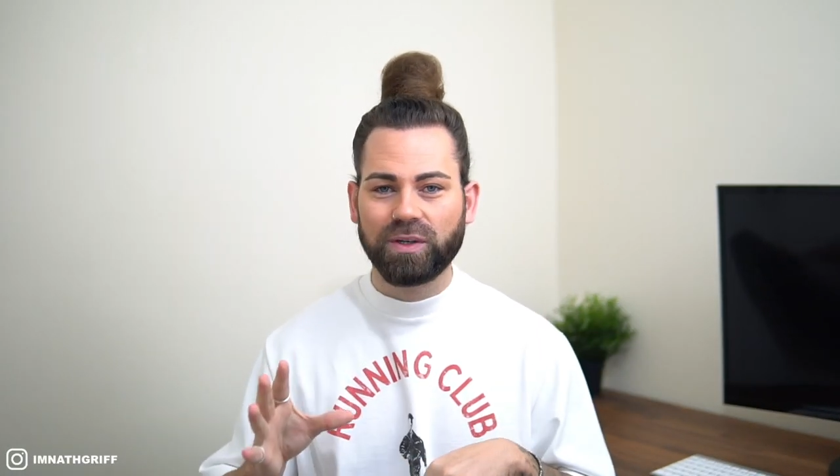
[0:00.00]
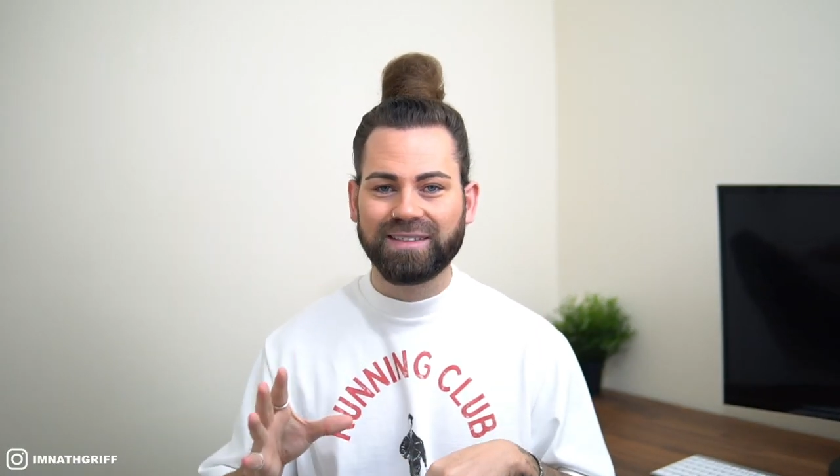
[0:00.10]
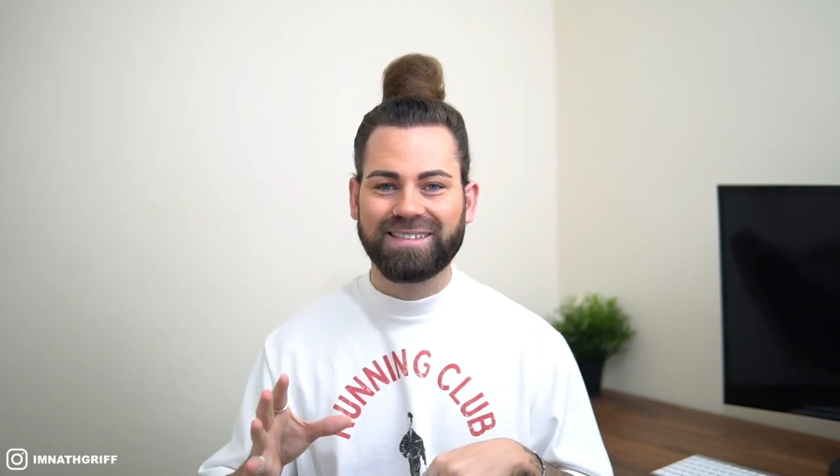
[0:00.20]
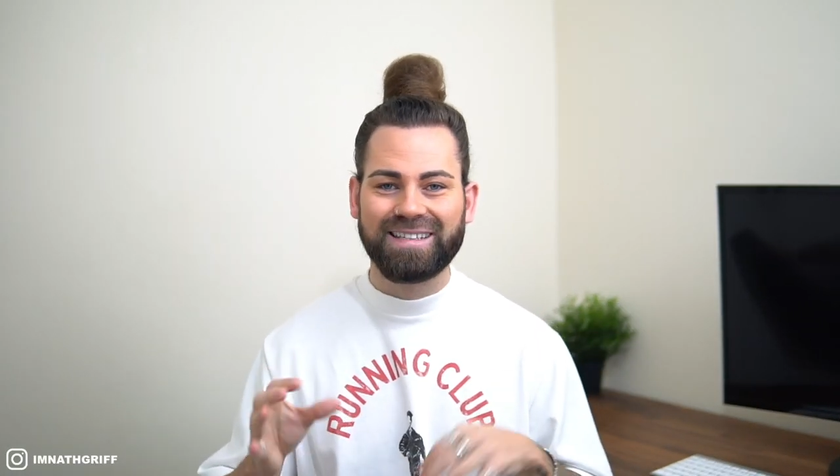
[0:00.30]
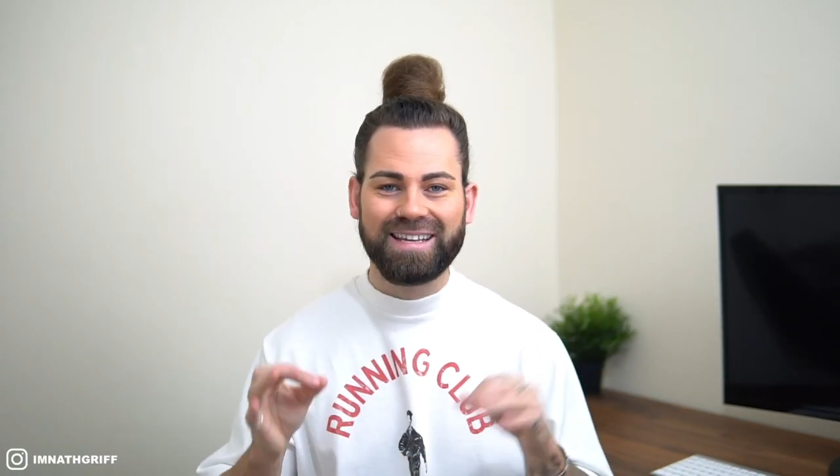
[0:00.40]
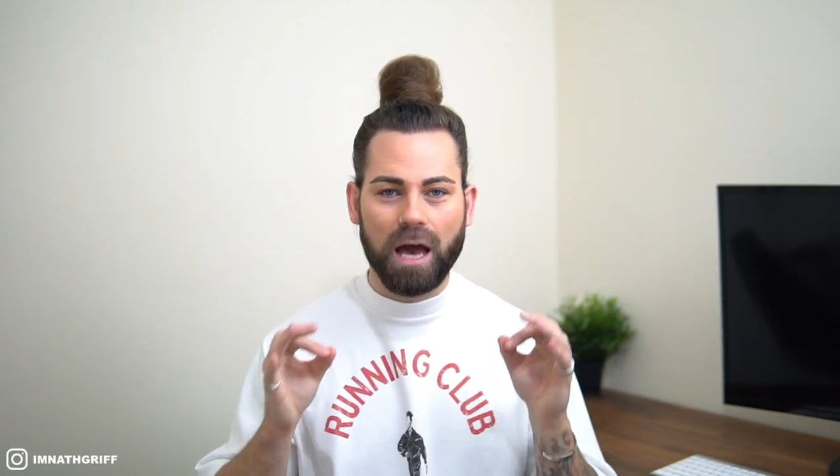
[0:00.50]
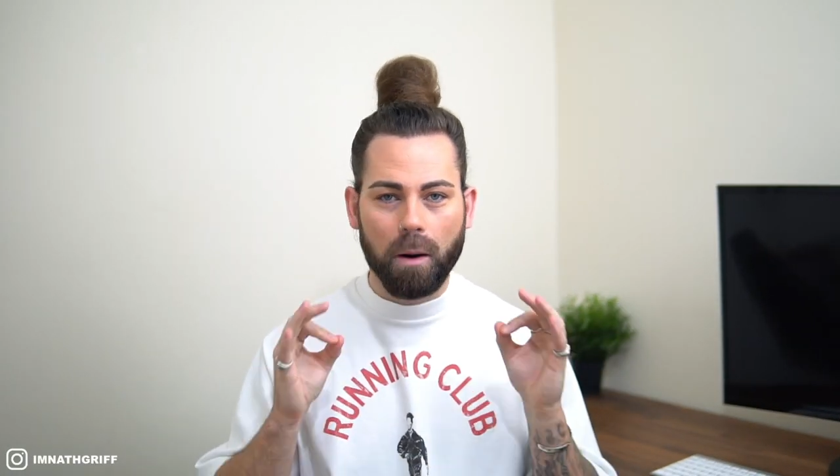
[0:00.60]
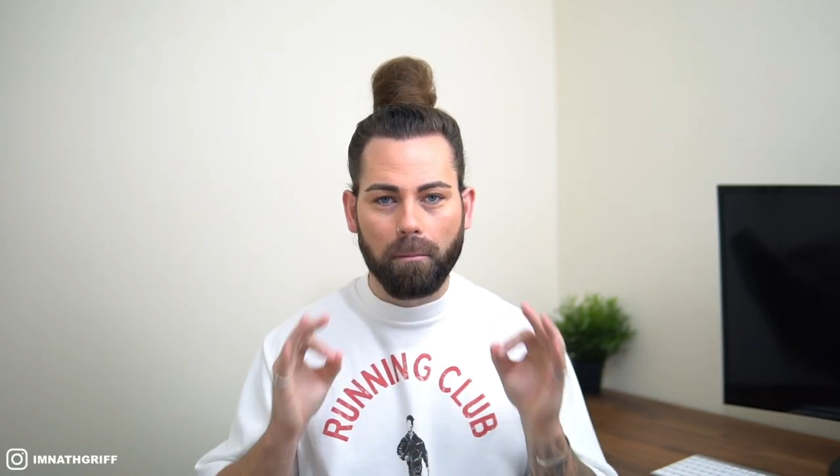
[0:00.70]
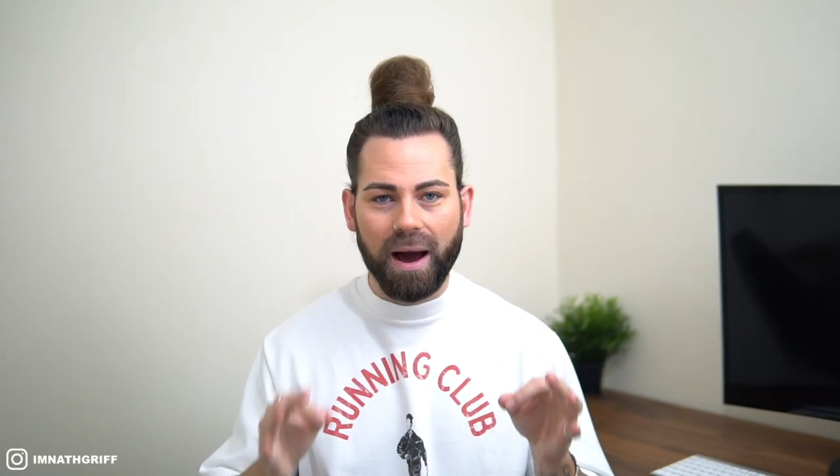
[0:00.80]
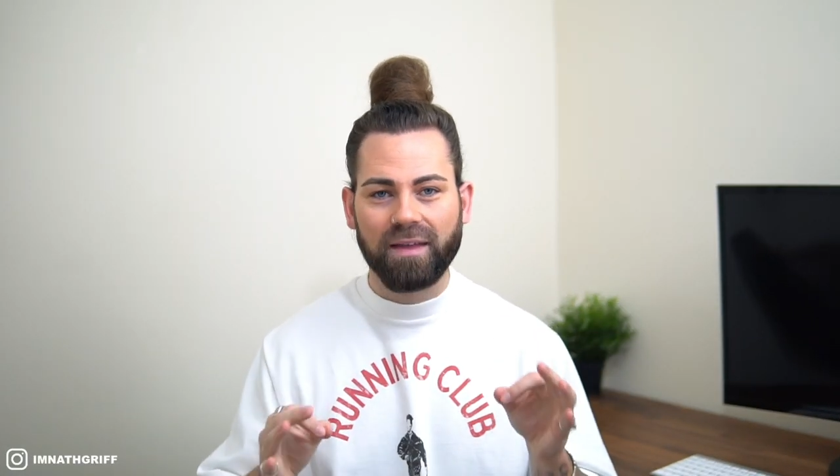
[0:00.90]
can see
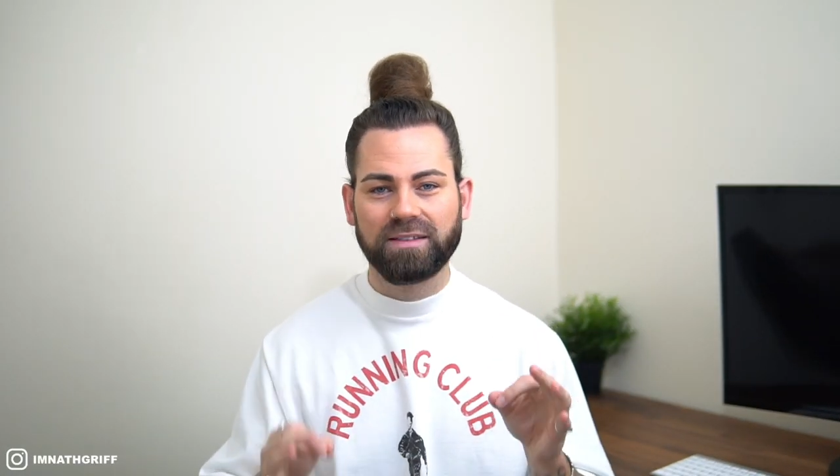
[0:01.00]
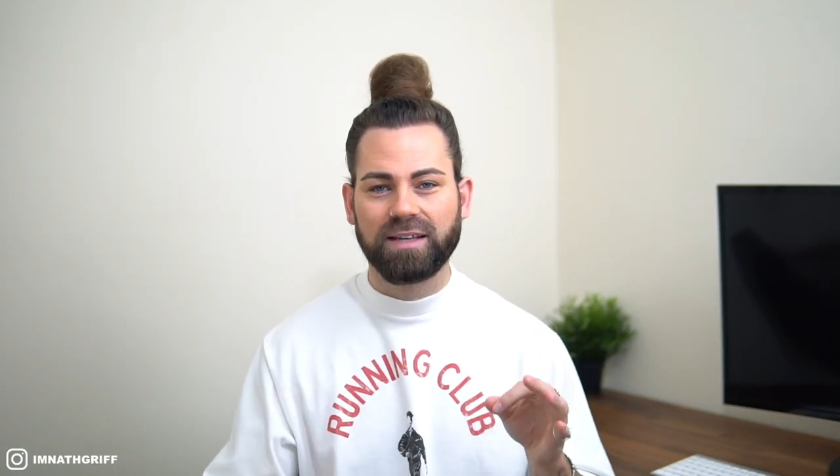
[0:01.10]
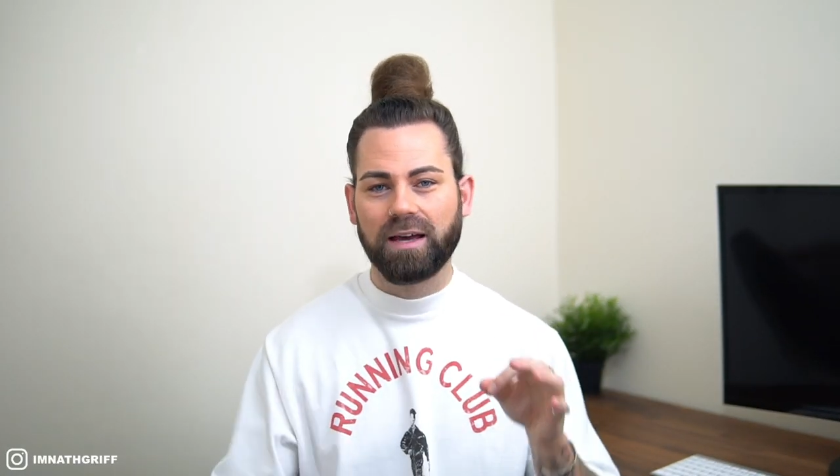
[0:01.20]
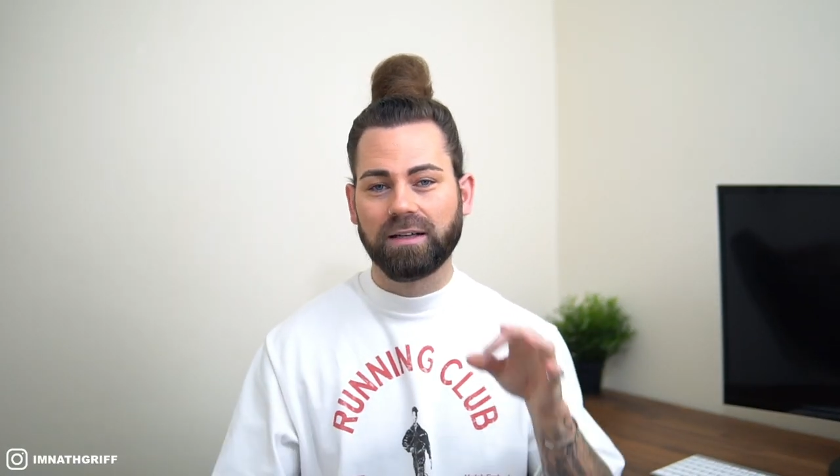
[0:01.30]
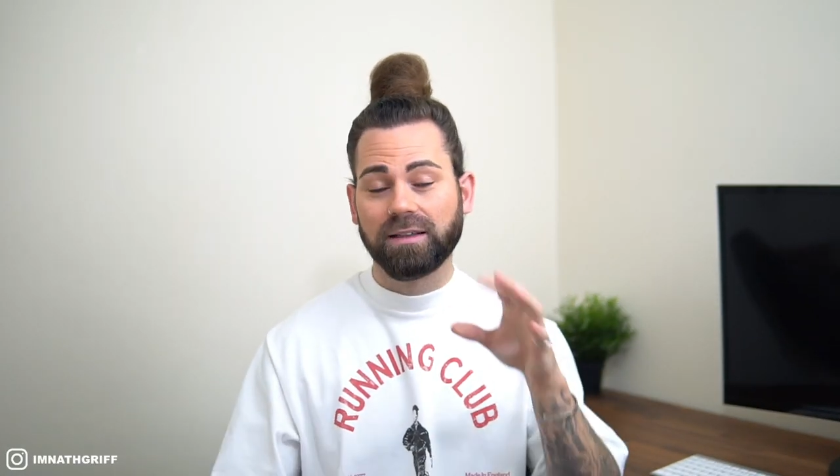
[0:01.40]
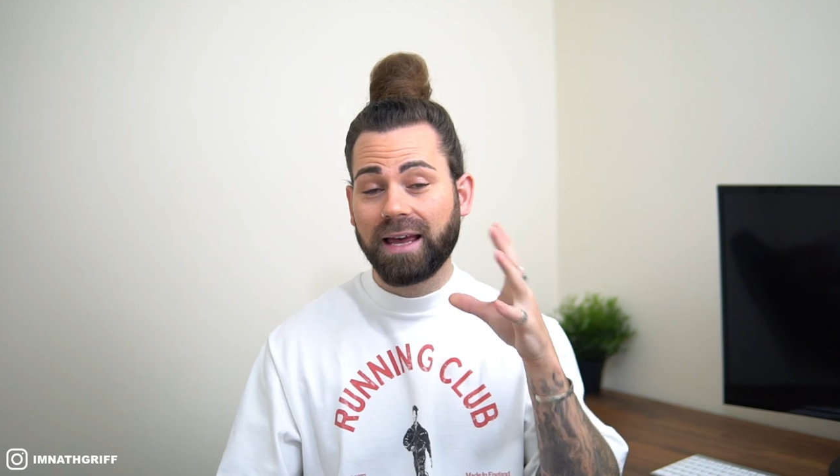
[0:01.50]
by the title,